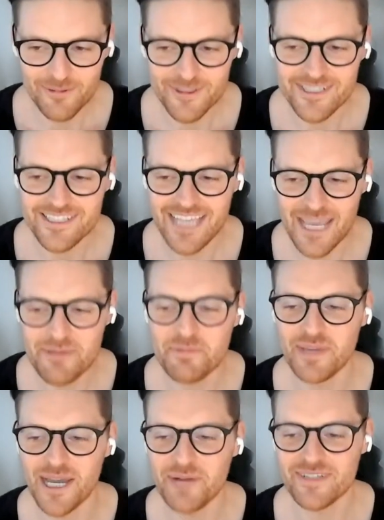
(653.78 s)
keeping me
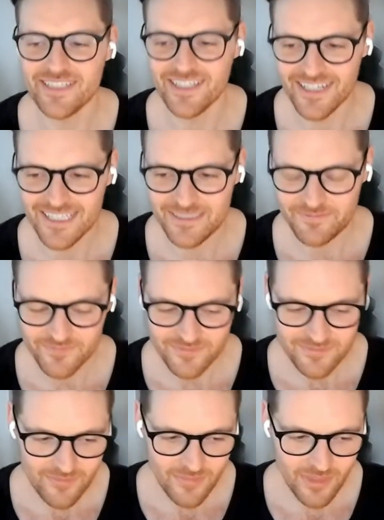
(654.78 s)
up at night,
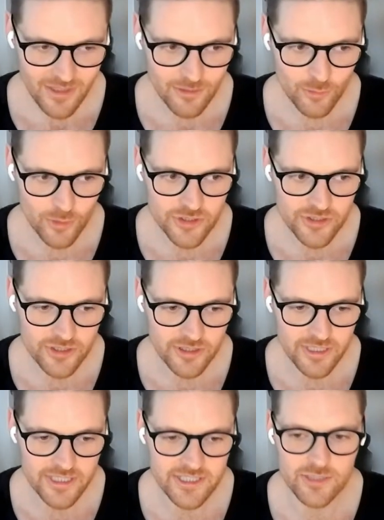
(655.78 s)

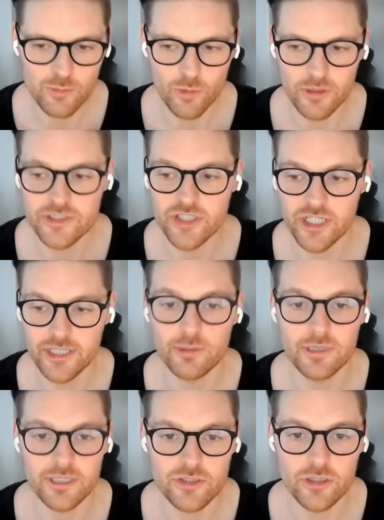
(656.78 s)
this is what
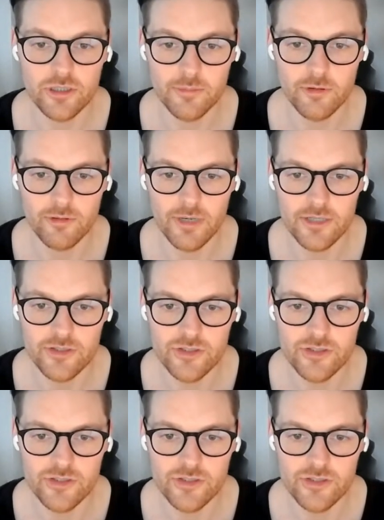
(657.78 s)
genuinely turned them around.